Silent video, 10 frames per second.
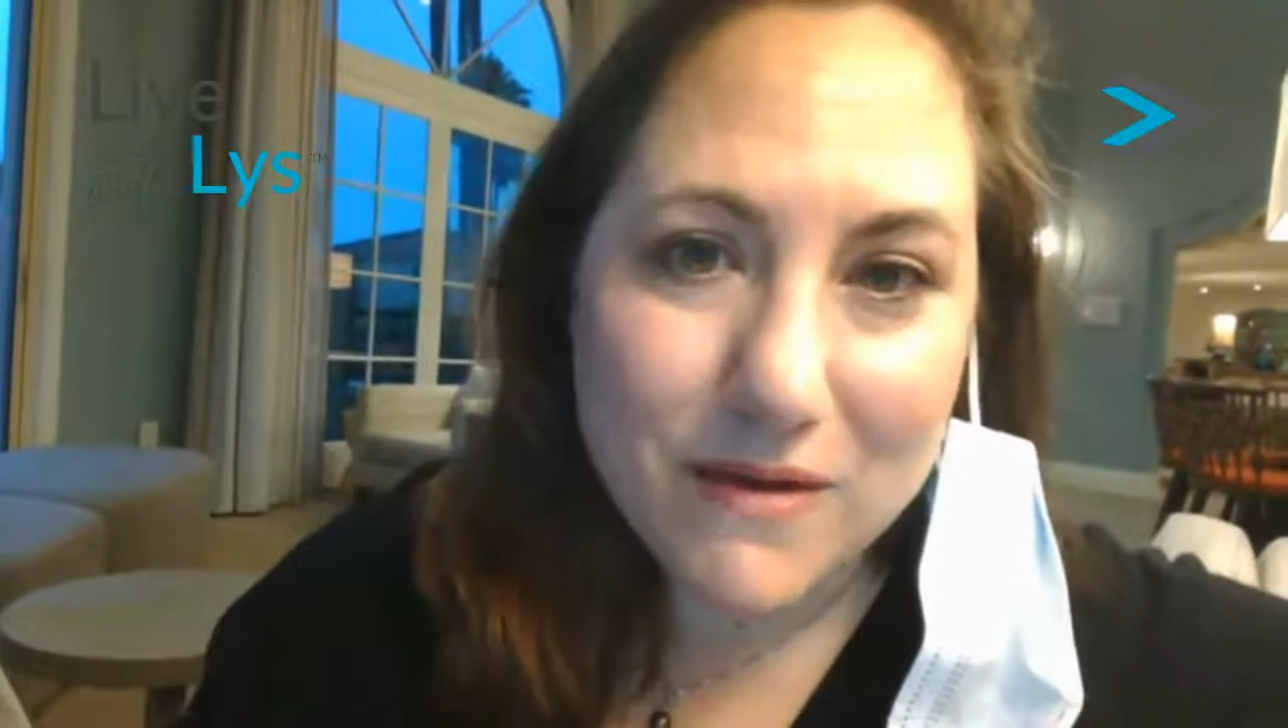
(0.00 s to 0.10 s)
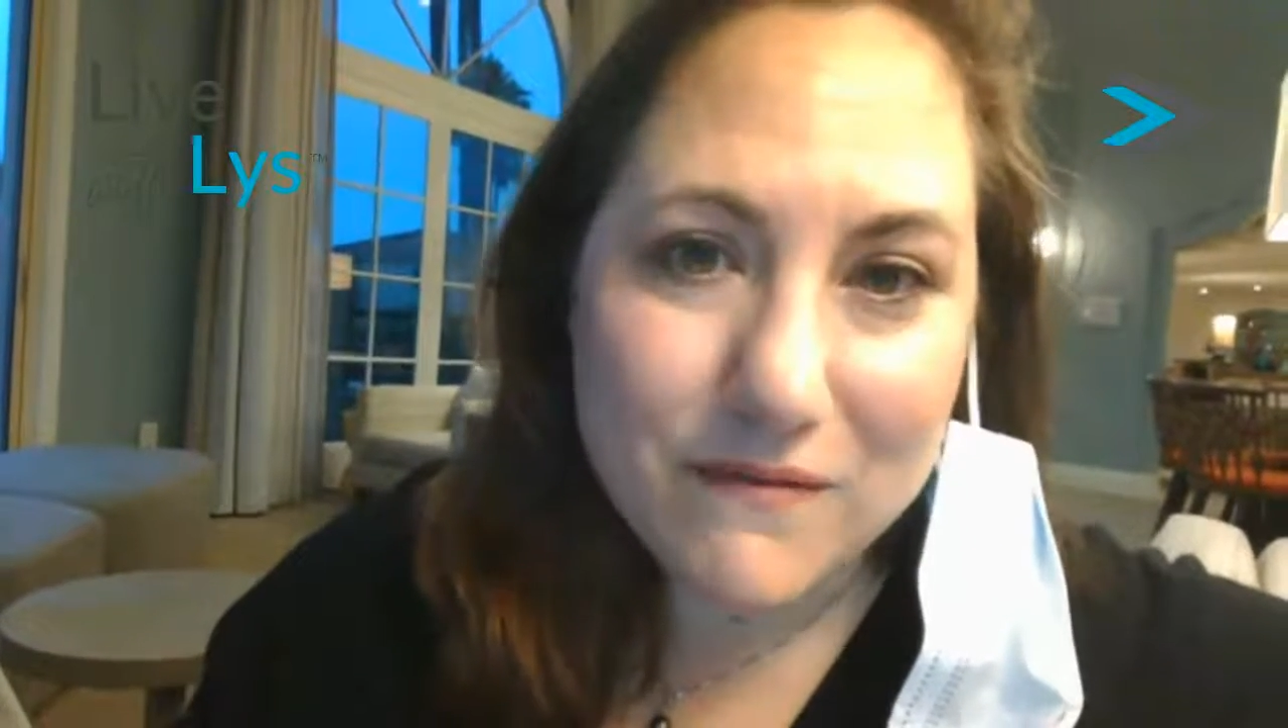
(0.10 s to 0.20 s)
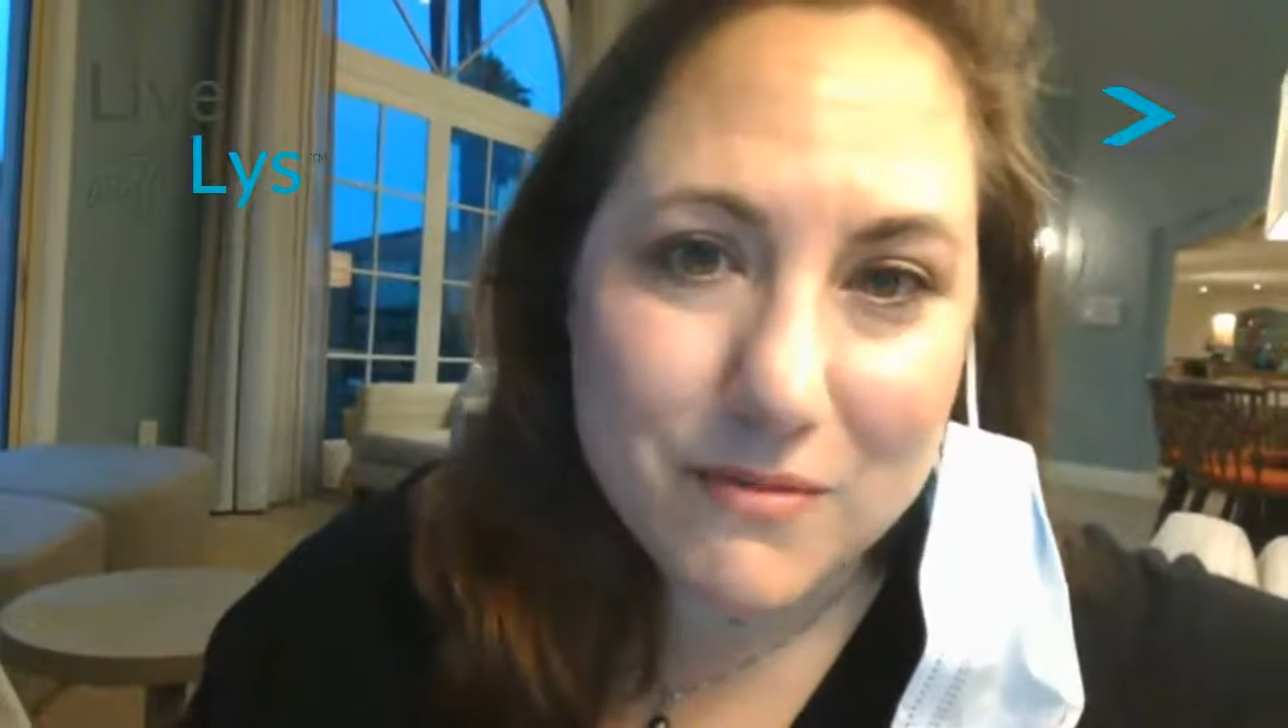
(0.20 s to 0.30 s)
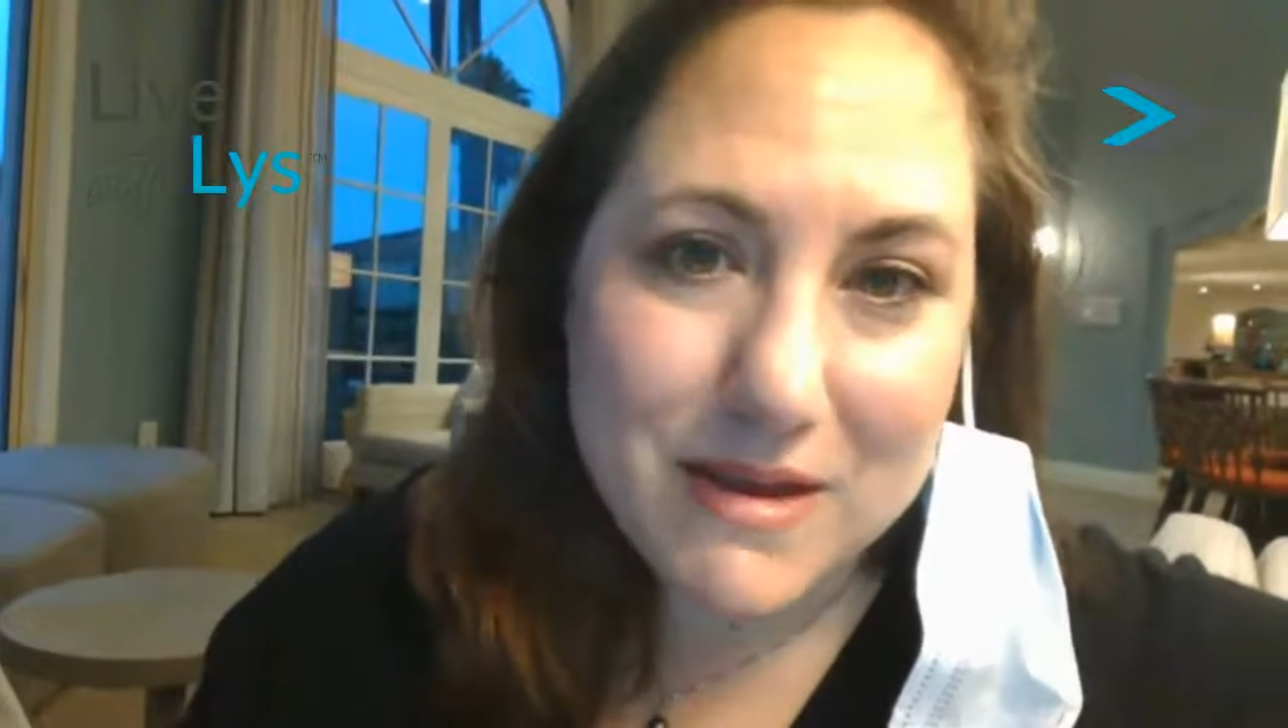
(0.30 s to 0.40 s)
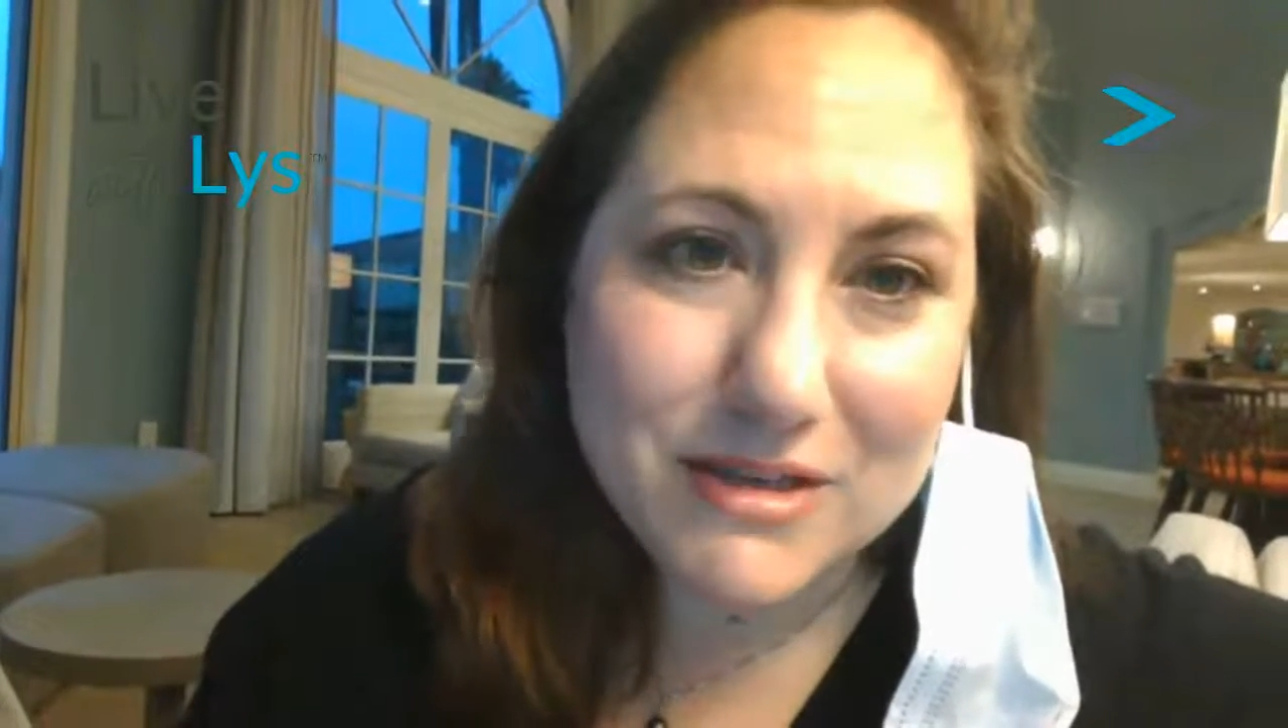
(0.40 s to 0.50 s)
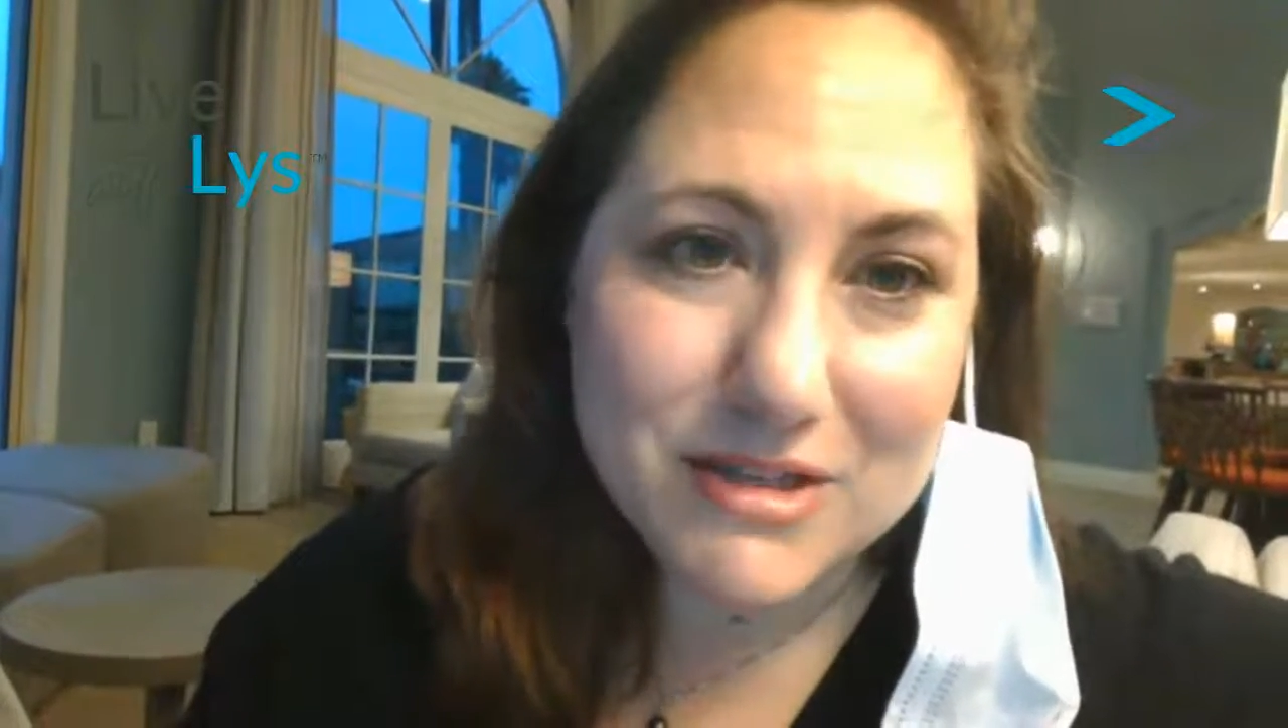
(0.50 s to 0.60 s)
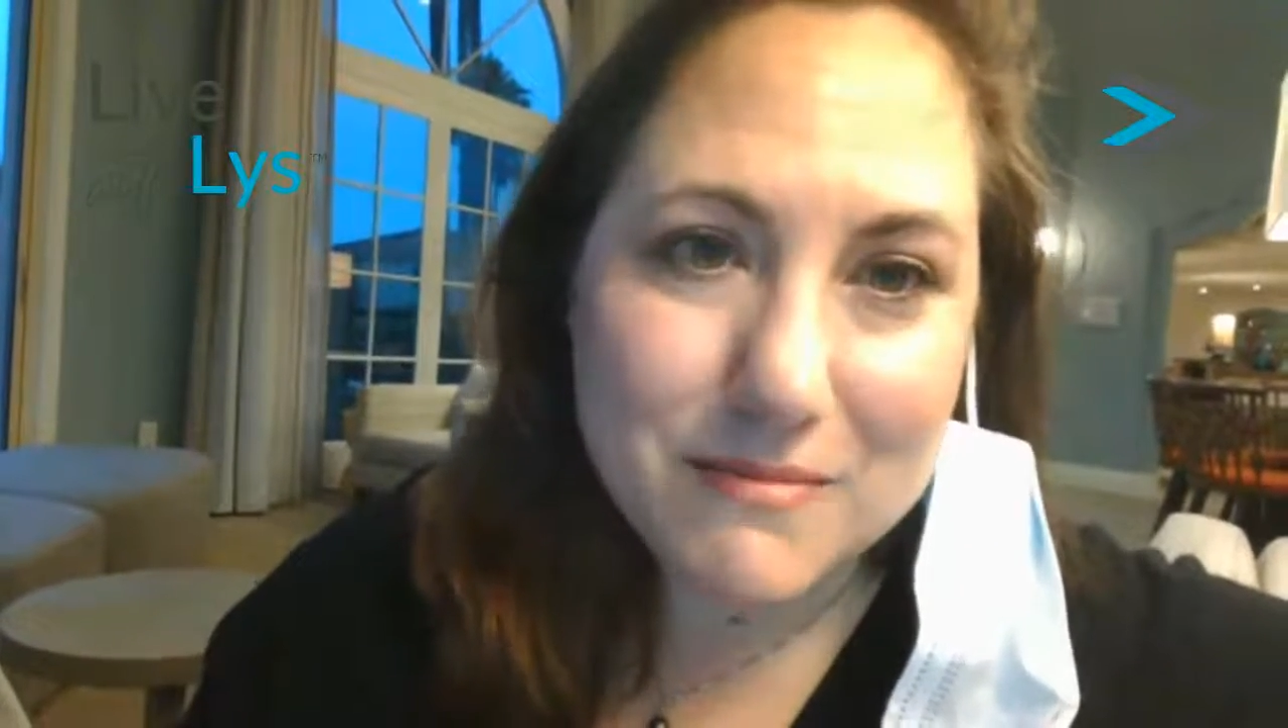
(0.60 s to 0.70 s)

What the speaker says: information